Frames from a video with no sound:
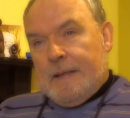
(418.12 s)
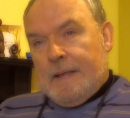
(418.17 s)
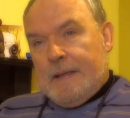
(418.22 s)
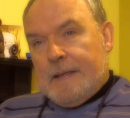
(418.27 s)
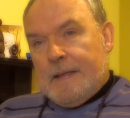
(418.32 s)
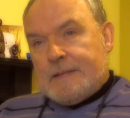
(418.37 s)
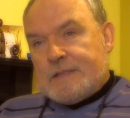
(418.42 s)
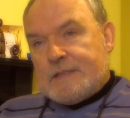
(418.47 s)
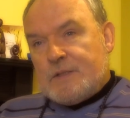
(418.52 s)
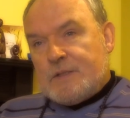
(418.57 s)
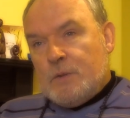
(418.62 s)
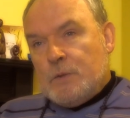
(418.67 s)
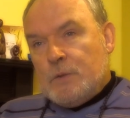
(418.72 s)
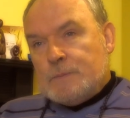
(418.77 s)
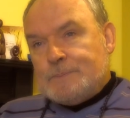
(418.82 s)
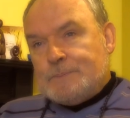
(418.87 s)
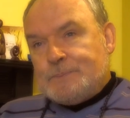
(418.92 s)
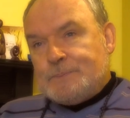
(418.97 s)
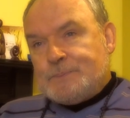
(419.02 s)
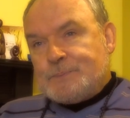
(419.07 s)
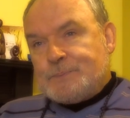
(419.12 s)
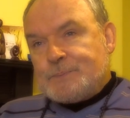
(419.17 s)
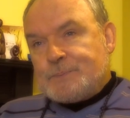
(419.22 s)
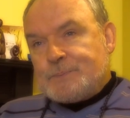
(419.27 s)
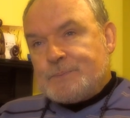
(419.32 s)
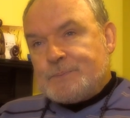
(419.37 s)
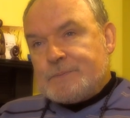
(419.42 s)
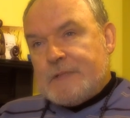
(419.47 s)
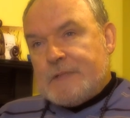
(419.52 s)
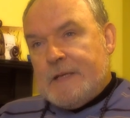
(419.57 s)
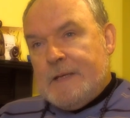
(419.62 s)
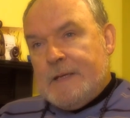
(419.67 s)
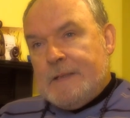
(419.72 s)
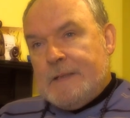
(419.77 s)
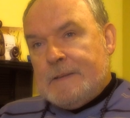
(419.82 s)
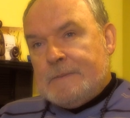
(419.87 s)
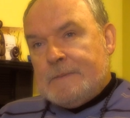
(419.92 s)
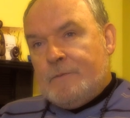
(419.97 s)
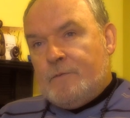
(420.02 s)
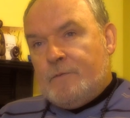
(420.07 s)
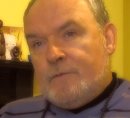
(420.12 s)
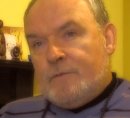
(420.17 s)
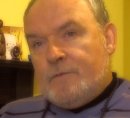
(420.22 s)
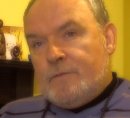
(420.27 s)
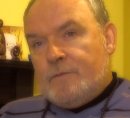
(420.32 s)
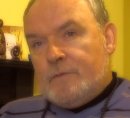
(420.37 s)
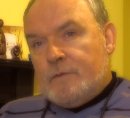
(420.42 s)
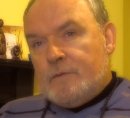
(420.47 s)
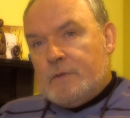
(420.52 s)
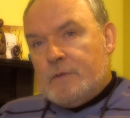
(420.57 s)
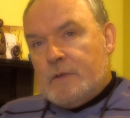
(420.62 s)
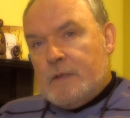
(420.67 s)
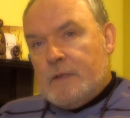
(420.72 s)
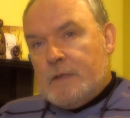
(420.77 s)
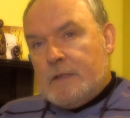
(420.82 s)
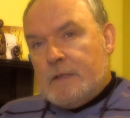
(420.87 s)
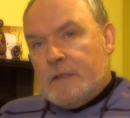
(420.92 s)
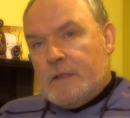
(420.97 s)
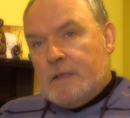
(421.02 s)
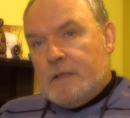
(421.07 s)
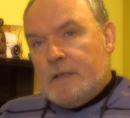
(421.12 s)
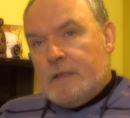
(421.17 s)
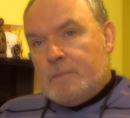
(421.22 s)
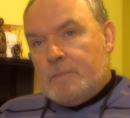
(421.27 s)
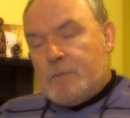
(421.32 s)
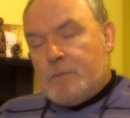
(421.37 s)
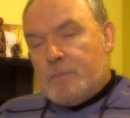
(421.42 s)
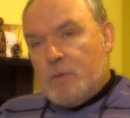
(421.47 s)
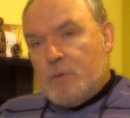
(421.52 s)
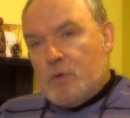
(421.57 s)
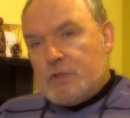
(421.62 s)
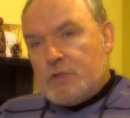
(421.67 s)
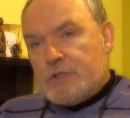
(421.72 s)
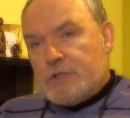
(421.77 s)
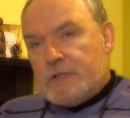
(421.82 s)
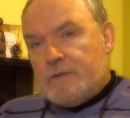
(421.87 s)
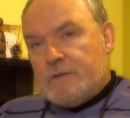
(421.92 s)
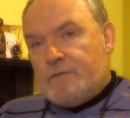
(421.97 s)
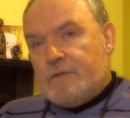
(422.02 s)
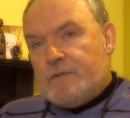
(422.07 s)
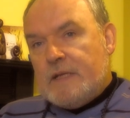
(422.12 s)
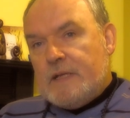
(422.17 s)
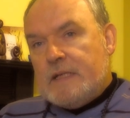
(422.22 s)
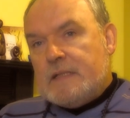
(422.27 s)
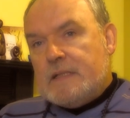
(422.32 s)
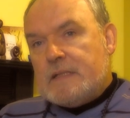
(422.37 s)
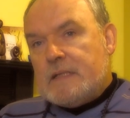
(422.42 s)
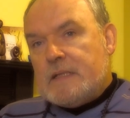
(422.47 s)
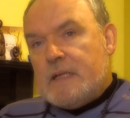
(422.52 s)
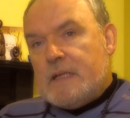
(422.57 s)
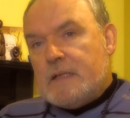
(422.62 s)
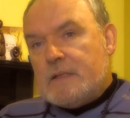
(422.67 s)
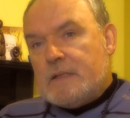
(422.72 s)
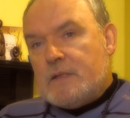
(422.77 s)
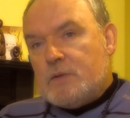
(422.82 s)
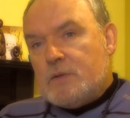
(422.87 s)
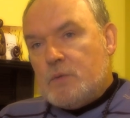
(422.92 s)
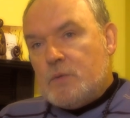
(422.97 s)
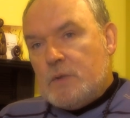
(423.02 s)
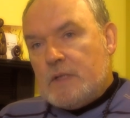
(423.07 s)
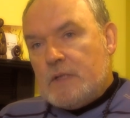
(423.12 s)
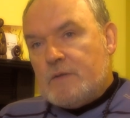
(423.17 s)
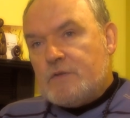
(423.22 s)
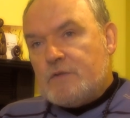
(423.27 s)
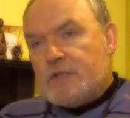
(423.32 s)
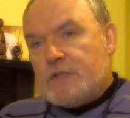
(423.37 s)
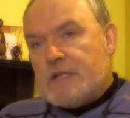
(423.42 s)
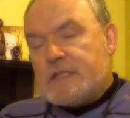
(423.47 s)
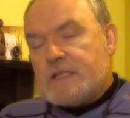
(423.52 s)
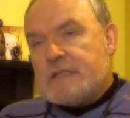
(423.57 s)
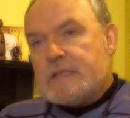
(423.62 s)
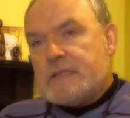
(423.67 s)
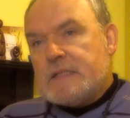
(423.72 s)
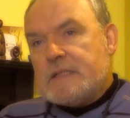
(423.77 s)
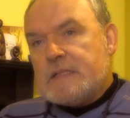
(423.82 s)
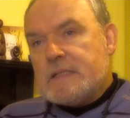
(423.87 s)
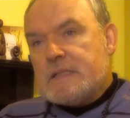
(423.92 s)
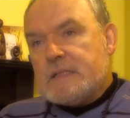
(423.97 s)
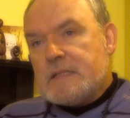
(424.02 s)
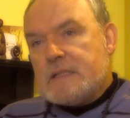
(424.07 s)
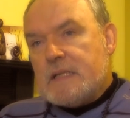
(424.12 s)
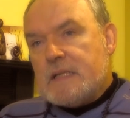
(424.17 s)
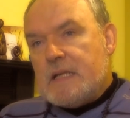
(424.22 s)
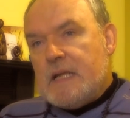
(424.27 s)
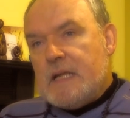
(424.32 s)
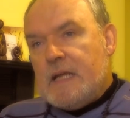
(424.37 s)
And so the promotion of faith and the doing of justice